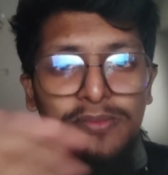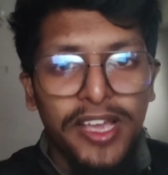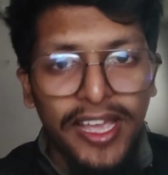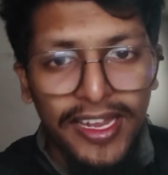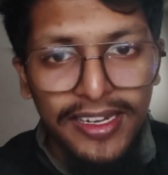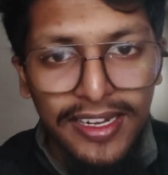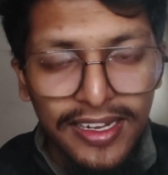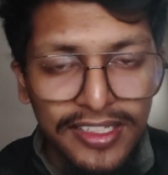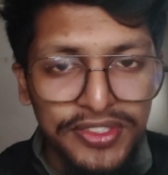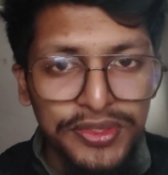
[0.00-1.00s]
my hand
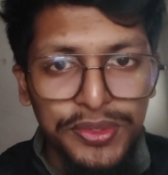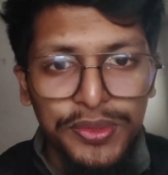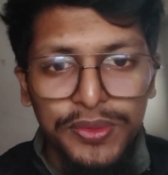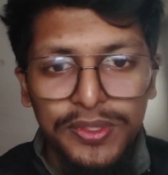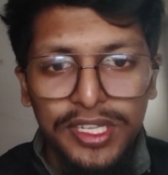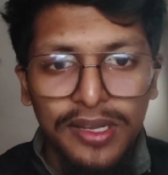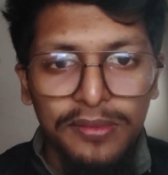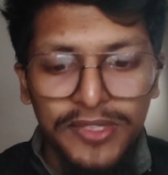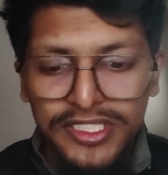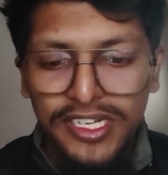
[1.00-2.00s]
to the
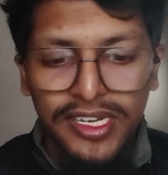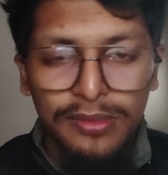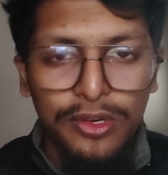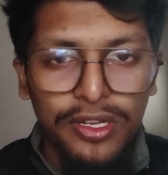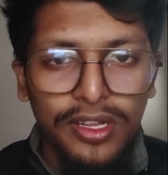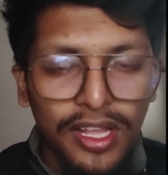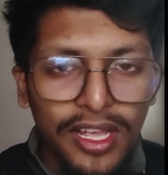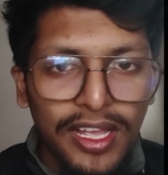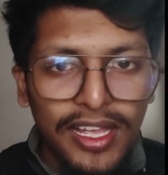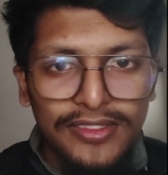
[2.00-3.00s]
machine learning model,
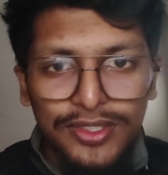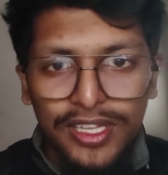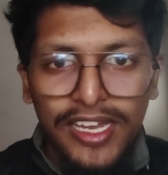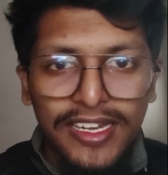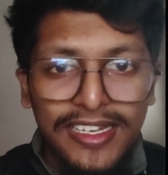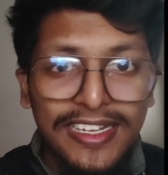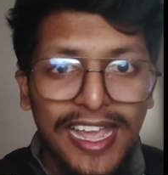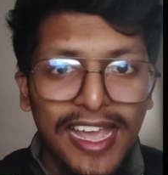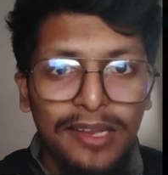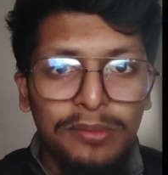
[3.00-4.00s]
so that it
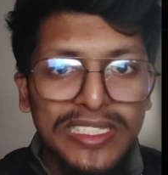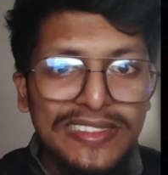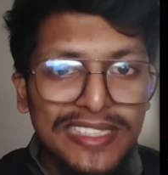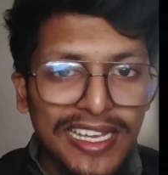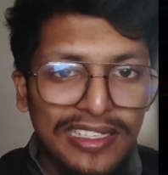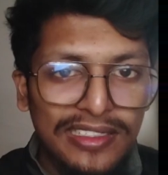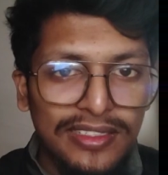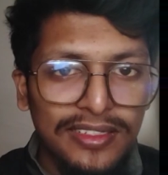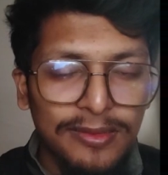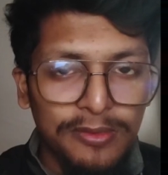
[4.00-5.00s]
can be trained
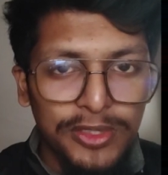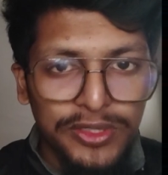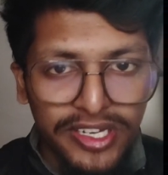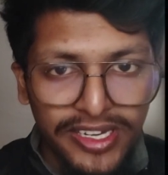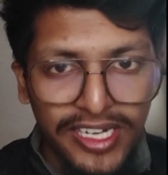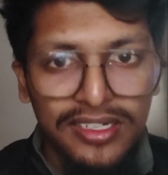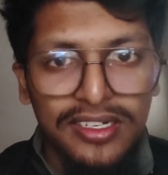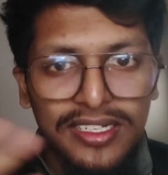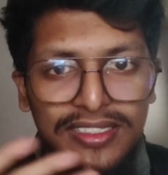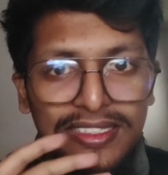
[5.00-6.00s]
to detect
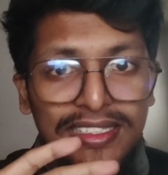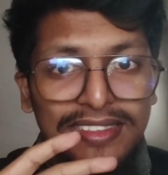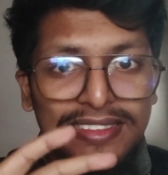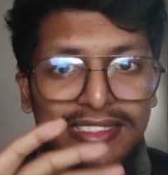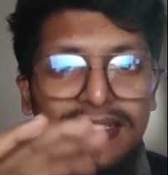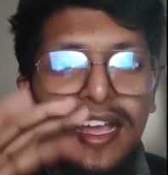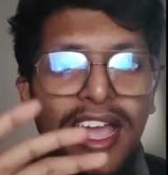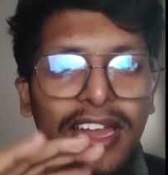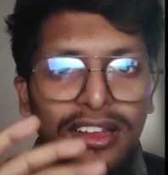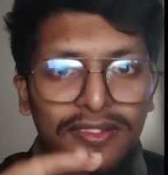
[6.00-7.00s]
this is a
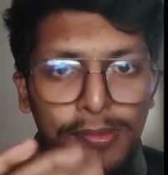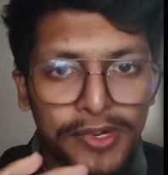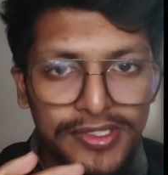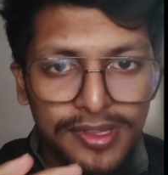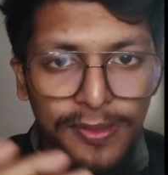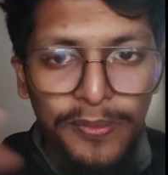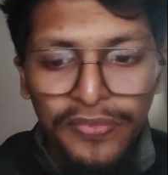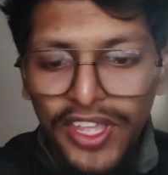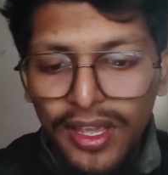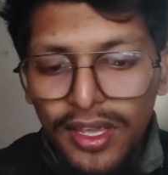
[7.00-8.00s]
hand of a person.
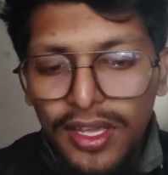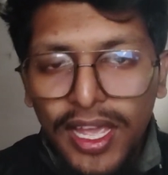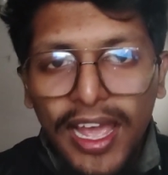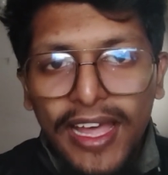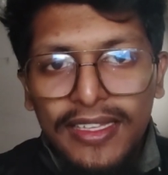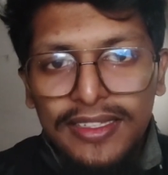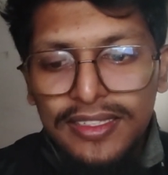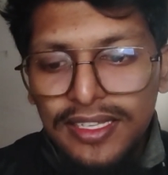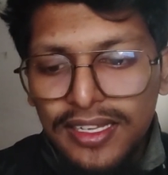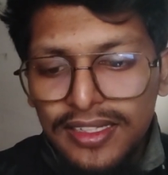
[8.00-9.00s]
And
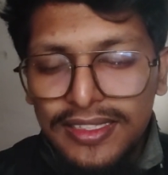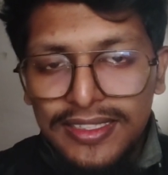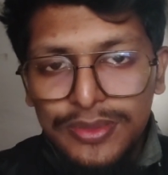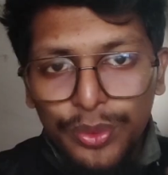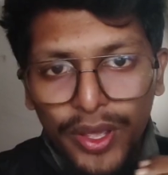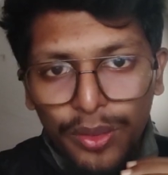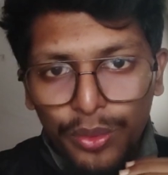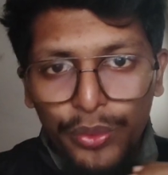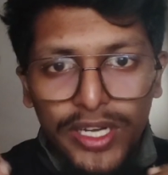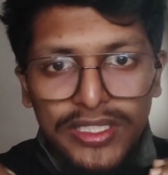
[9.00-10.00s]
this way
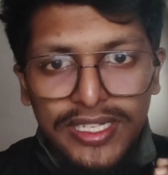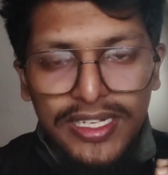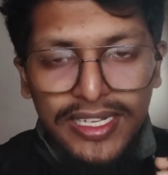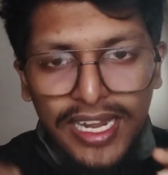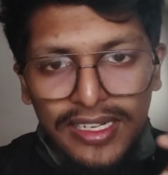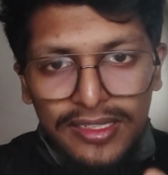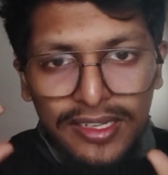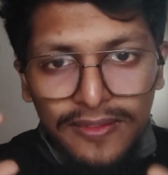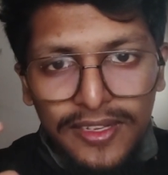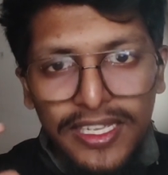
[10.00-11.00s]
we are detecting and
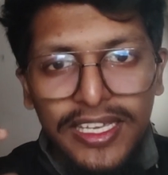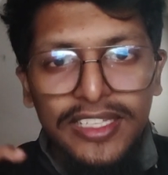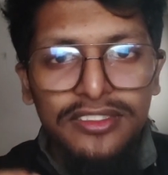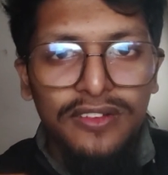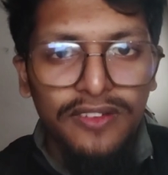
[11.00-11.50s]
leveling each